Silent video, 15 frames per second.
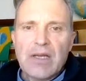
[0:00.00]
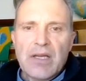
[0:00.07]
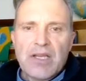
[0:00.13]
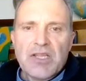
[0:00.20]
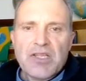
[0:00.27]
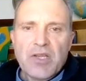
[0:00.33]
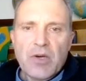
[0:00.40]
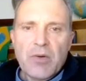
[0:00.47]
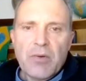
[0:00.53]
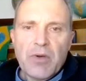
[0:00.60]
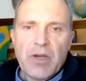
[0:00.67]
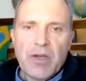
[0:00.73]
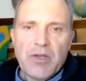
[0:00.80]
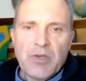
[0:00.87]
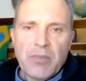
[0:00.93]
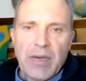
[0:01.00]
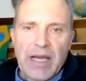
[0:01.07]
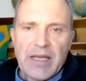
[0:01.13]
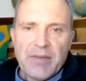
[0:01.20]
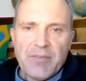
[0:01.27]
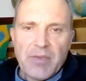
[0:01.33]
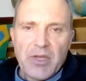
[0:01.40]
So you
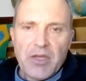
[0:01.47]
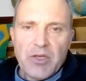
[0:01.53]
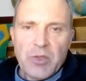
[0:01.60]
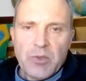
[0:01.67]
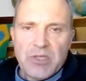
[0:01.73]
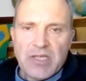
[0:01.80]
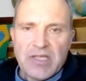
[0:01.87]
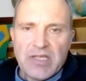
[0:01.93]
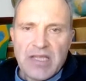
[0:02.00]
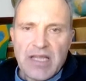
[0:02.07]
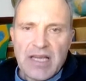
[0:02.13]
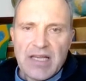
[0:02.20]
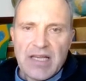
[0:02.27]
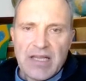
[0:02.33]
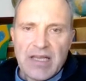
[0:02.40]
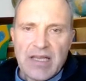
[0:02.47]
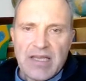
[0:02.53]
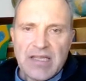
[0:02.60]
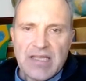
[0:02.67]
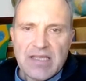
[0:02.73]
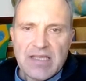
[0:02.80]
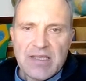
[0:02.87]
might notice that
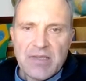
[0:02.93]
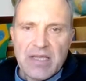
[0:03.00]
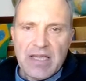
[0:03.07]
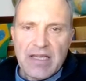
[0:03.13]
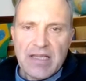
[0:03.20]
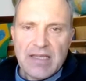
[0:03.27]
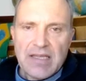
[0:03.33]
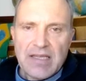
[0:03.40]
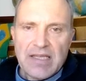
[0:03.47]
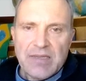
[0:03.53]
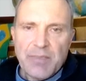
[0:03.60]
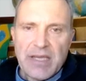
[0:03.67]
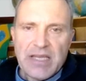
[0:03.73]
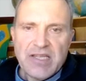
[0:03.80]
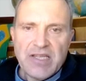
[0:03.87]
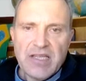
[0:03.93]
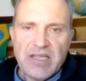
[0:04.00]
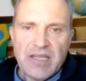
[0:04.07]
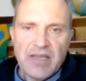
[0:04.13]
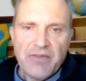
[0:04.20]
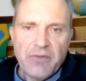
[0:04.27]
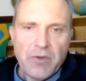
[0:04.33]
that this patient,
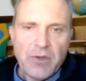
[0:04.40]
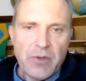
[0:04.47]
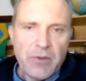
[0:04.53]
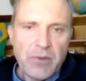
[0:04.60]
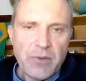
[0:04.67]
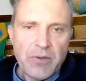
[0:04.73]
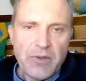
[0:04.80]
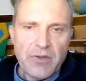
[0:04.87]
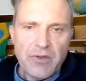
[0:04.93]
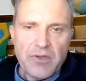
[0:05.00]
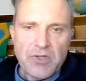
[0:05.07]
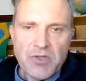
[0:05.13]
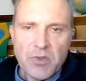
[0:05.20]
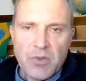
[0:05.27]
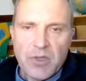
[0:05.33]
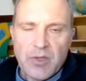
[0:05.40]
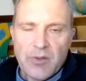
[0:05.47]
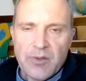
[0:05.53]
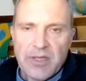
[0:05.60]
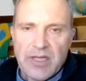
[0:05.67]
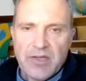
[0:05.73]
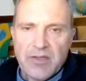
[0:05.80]
if you know
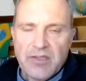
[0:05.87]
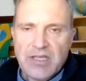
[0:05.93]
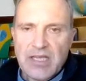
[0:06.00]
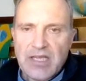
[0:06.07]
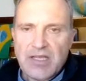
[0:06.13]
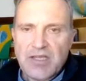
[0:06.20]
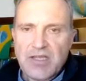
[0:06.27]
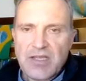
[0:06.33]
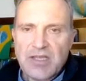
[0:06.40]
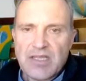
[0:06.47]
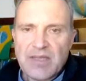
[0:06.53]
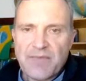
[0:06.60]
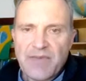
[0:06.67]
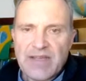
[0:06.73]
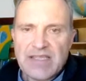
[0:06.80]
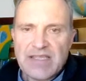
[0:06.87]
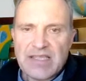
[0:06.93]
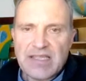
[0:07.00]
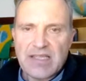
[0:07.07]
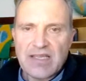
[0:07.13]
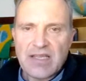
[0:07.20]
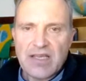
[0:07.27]
Zocor, it contains
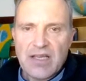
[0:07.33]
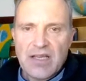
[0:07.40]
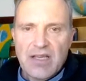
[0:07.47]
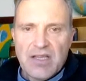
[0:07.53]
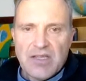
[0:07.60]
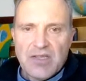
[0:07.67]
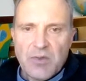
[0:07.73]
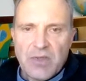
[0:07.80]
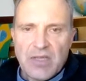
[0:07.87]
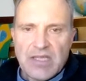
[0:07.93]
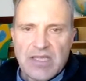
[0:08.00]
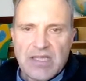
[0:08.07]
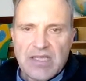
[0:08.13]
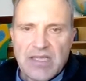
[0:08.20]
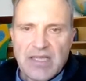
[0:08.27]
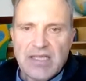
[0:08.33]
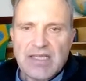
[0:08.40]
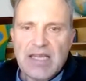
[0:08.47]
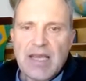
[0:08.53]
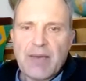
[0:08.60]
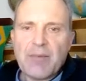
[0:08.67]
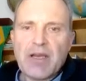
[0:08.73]
simvastatin. So this is the
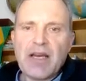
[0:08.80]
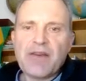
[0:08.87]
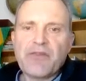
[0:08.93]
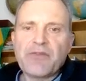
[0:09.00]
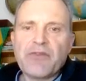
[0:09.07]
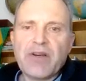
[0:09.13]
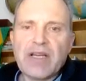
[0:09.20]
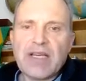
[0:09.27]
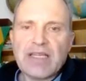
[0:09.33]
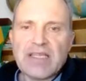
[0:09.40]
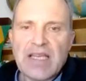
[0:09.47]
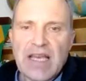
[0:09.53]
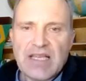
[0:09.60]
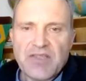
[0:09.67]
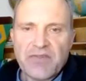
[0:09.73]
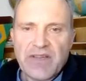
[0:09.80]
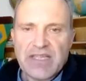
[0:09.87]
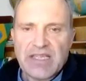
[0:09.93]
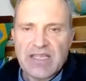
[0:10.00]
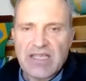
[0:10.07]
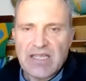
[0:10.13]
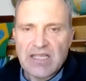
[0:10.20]
same kind of drug as
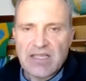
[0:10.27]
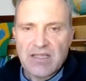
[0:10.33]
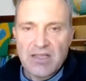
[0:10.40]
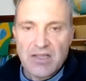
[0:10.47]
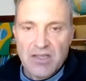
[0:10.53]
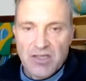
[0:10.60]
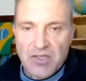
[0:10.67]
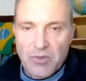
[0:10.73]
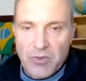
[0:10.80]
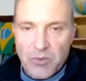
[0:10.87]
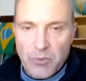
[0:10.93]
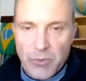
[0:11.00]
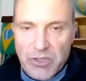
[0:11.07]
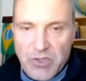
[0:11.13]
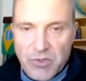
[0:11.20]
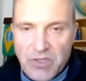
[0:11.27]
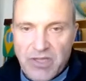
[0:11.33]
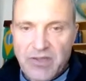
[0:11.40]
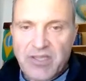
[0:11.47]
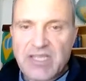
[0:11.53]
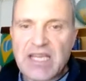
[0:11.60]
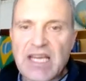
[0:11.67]
atorvastatin. So we should
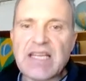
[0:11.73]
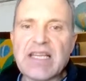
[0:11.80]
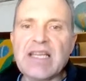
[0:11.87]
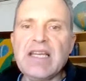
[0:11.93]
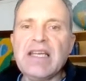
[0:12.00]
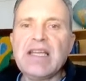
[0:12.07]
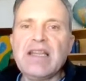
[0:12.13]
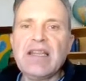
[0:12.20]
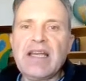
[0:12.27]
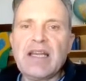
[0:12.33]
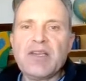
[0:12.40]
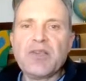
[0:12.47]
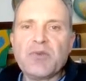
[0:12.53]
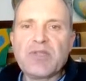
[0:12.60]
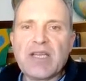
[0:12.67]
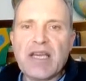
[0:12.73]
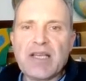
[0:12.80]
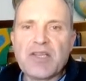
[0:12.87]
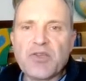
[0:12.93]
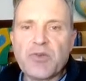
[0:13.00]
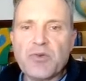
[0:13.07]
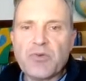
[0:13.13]
detect that you
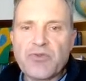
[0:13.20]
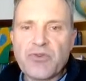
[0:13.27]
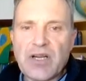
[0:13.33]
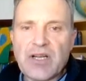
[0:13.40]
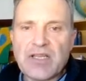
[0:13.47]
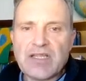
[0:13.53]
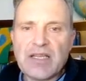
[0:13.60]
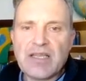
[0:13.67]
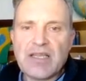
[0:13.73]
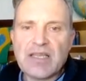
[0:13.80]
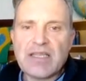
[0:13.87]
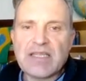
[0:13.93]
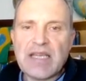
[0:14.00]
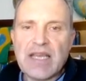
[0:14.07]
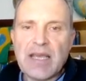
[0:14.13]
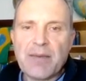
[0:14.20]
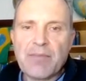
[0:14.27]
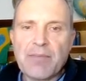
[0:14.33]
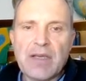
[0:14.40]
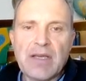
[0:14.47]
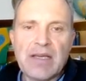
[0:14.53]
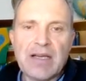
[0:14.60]
take 2 drugs in the same
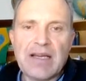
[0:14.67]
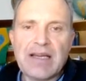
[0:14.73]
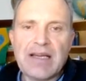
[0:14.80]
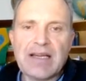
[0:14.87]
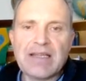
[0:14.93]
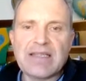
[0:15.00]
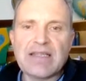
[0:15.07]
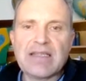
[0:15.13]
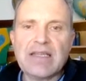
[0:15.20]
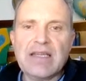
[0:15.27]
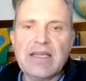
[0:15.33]
class,